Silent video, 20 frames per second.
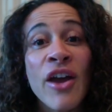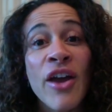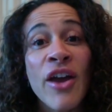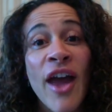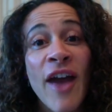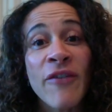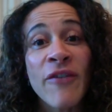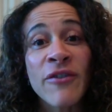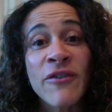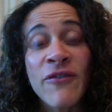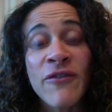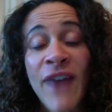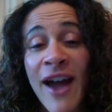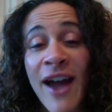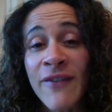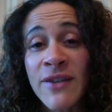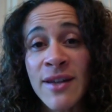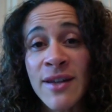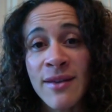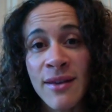Every five
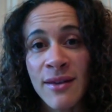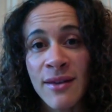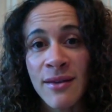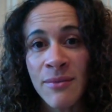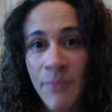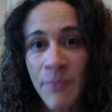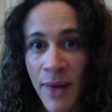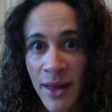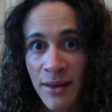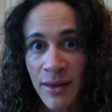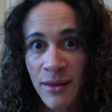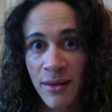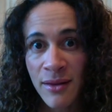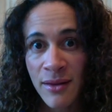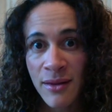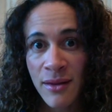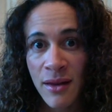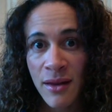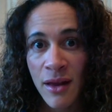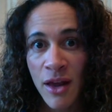to six months,
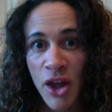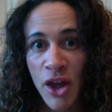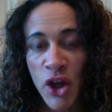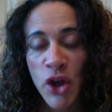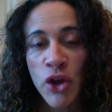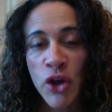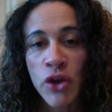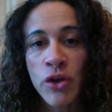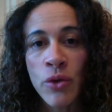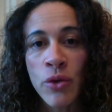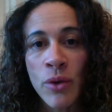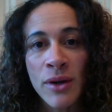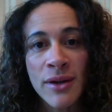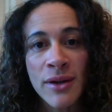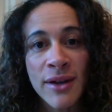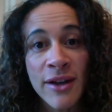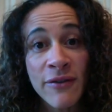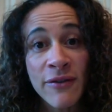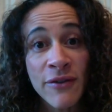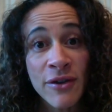your
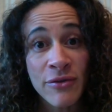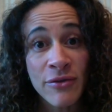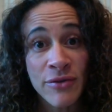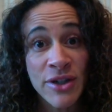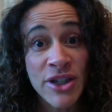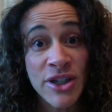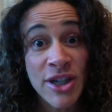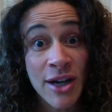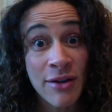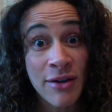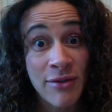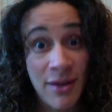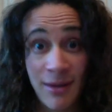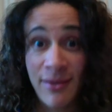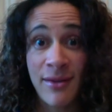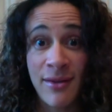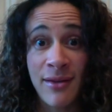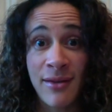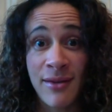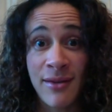liver
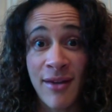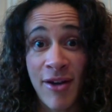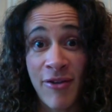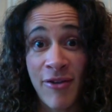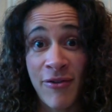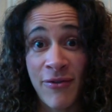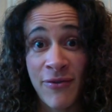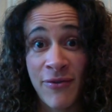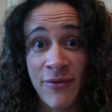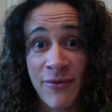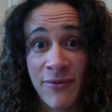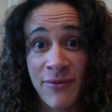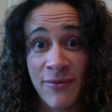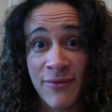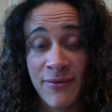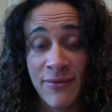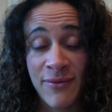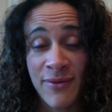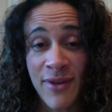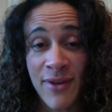regenerates itself.
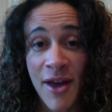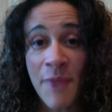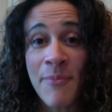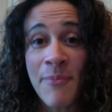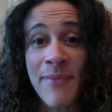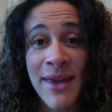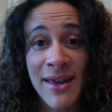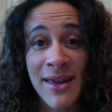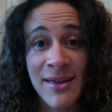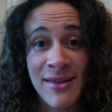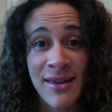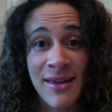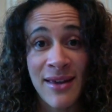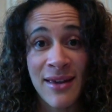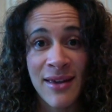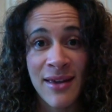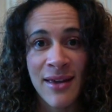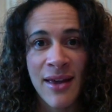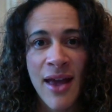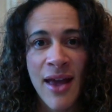
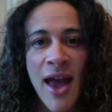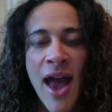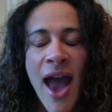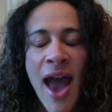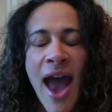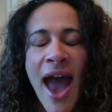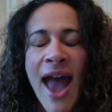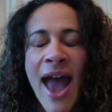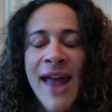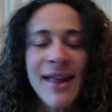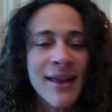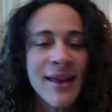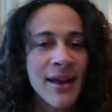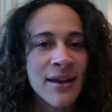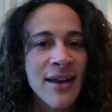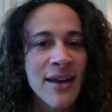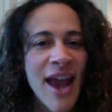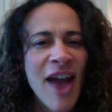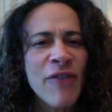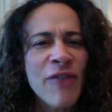Amazing.
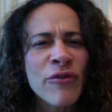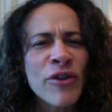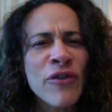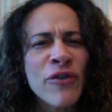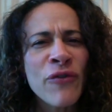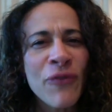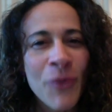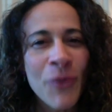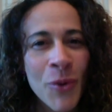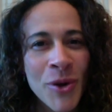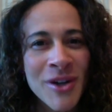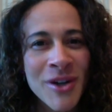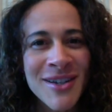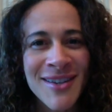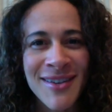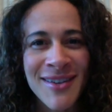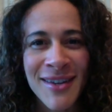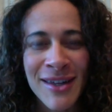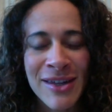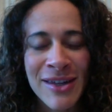And every four to
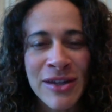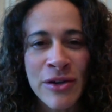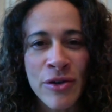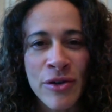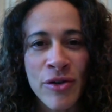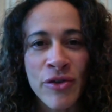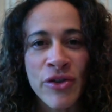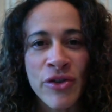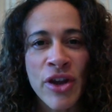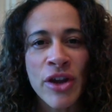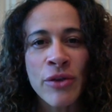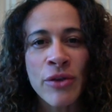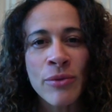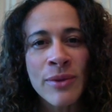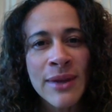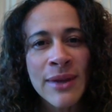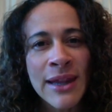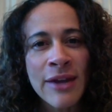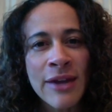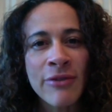six years, you
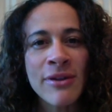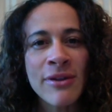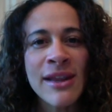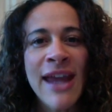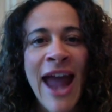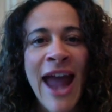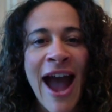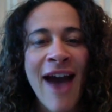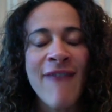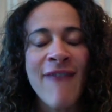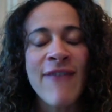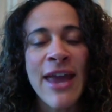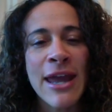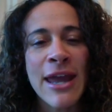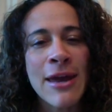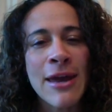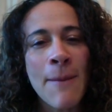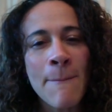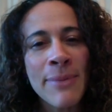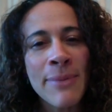literally have a
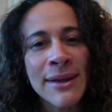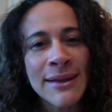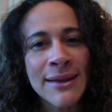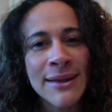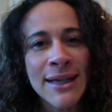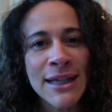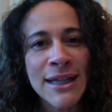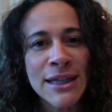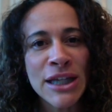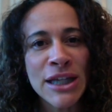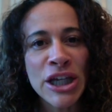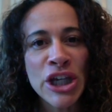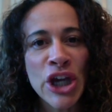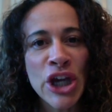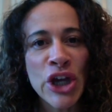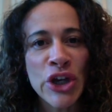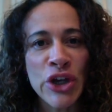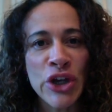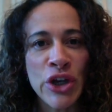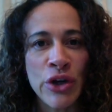completely
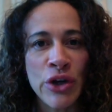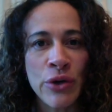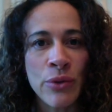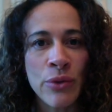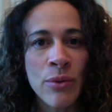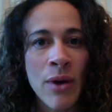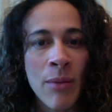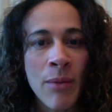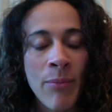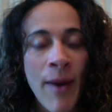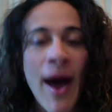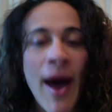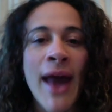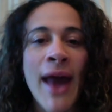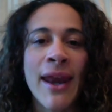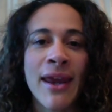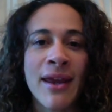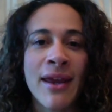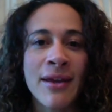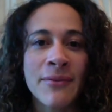new
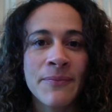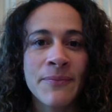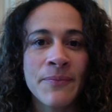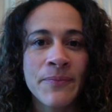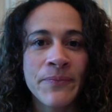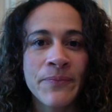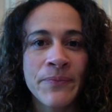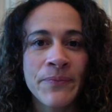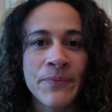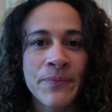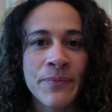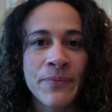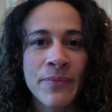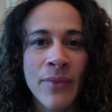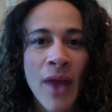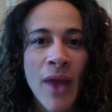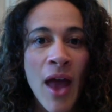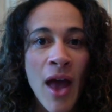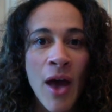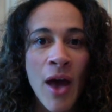body.
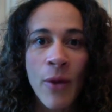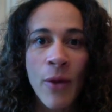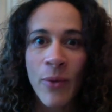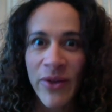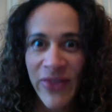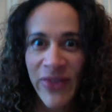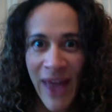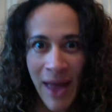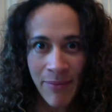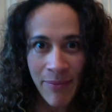What that